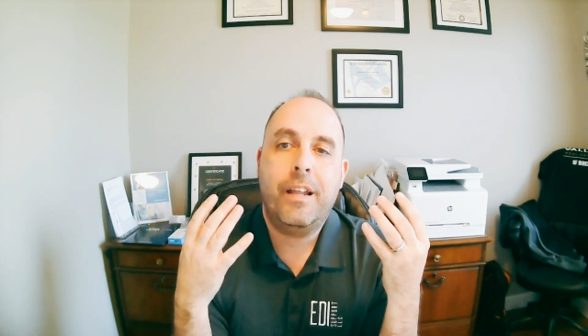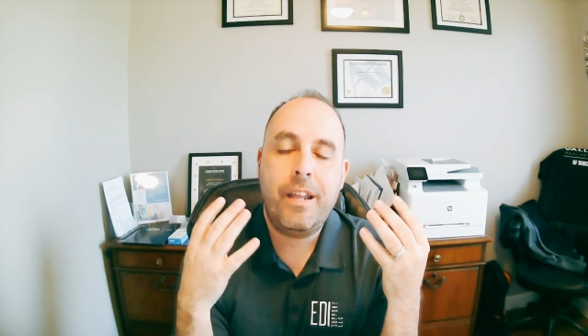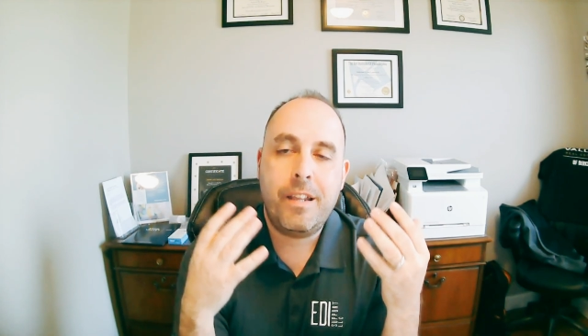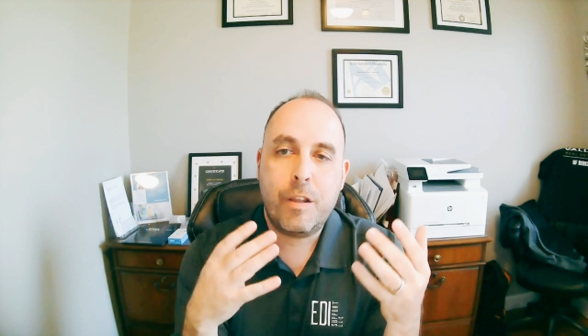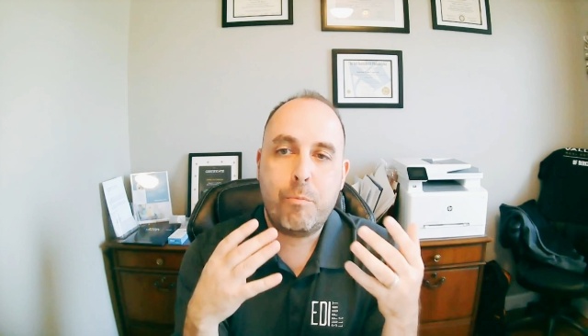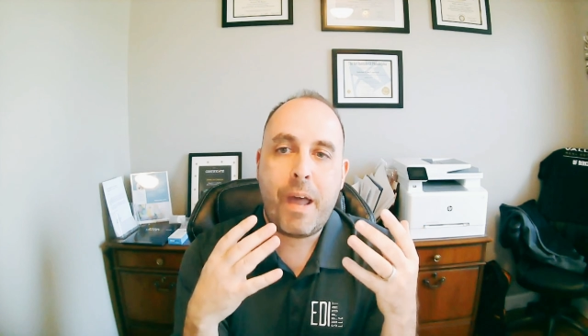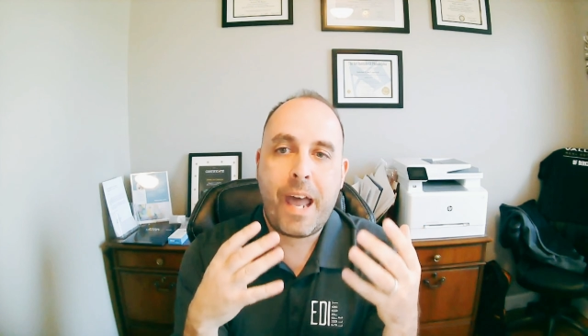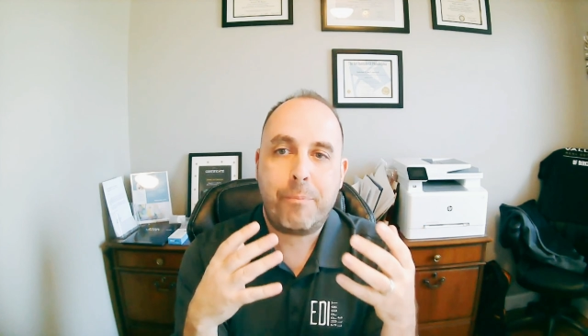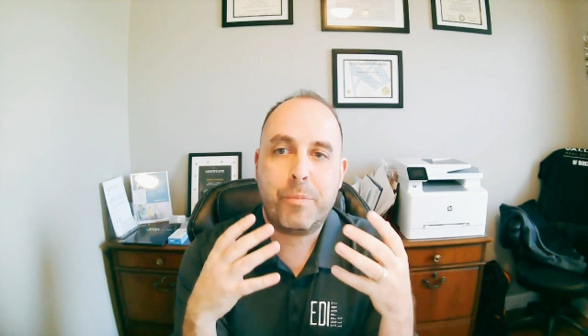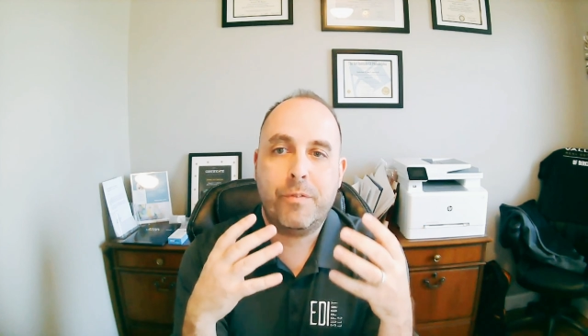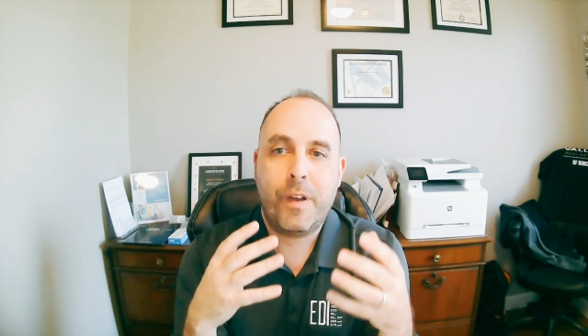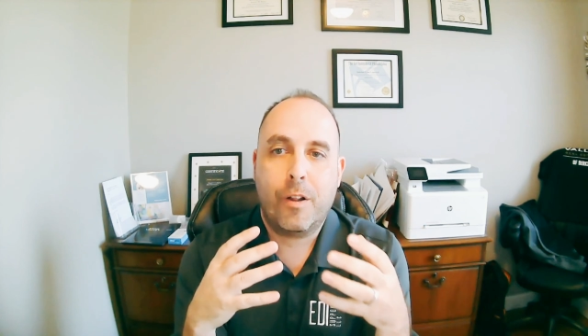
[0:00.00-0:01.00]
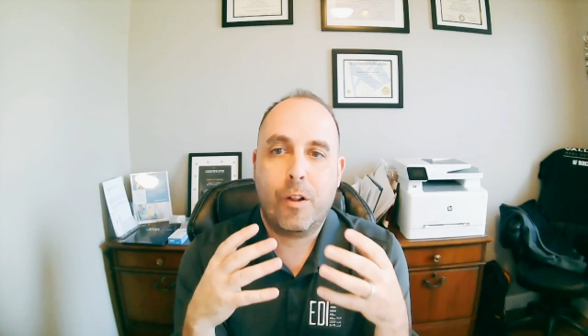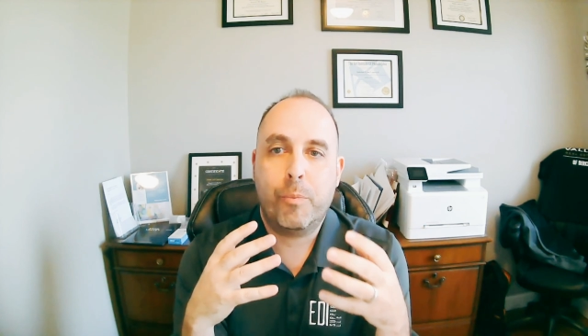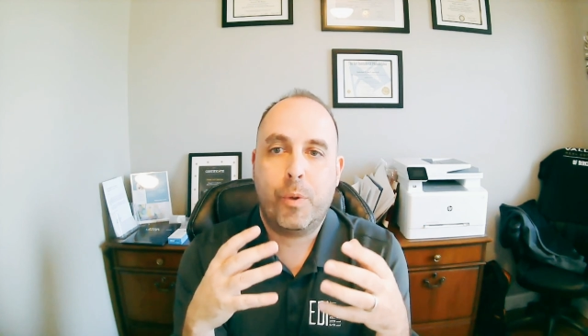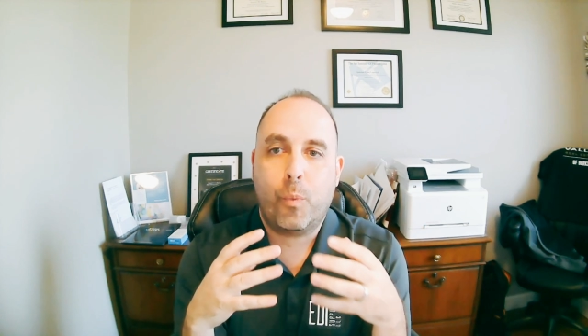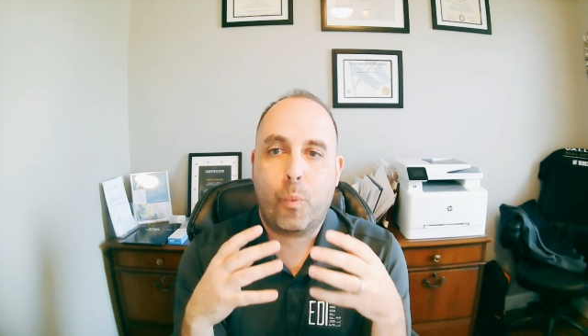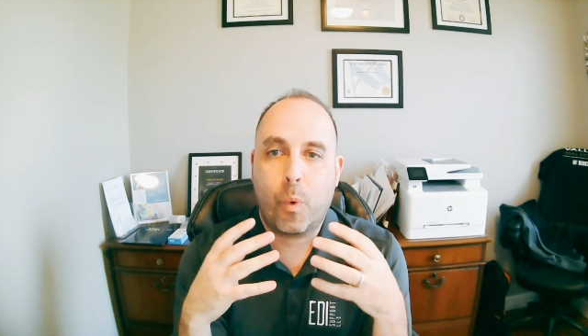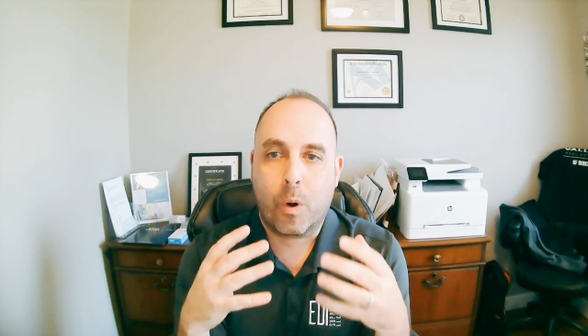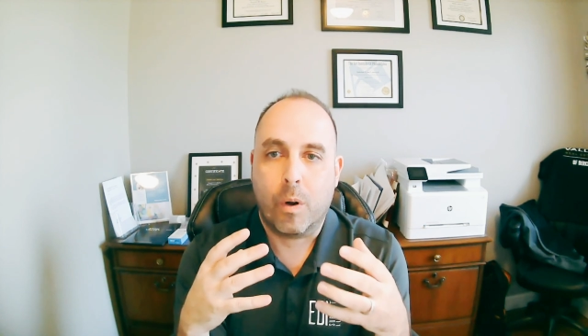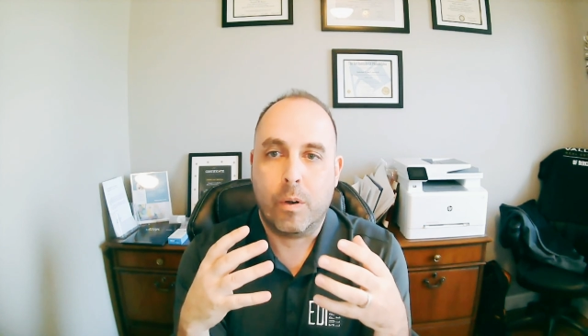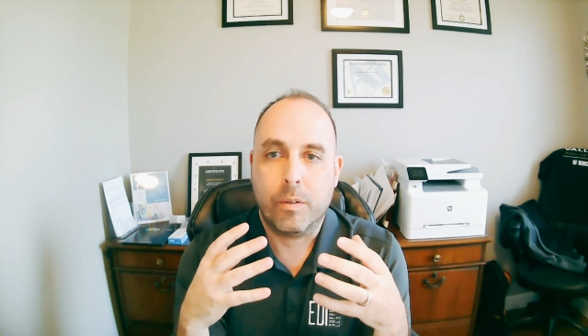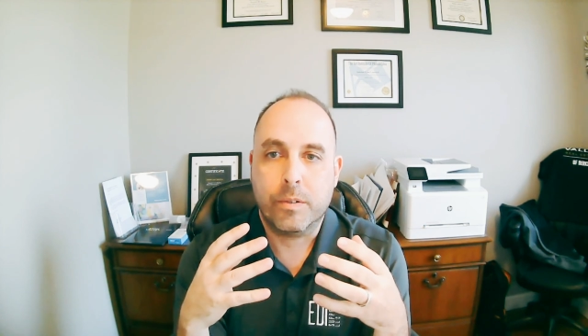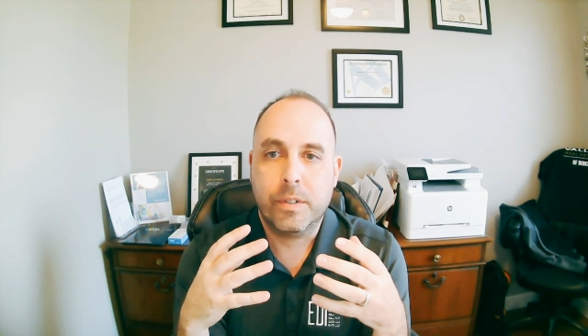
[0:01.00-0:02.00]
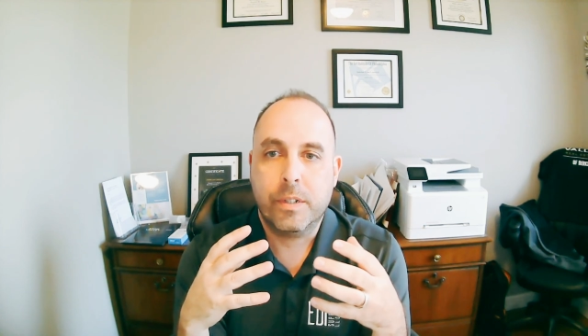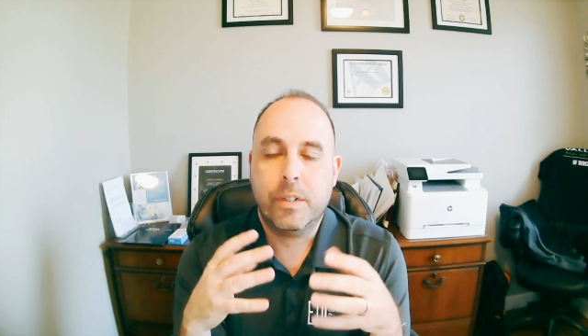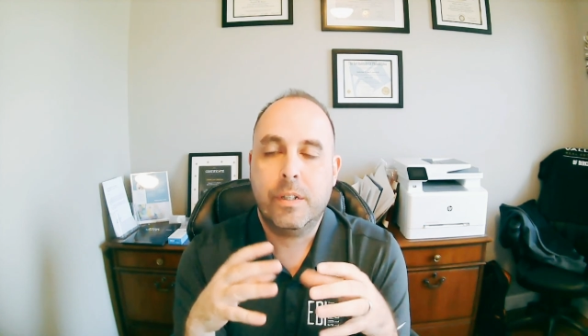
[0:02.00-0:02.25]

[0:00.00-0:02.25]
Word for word: In the map development world,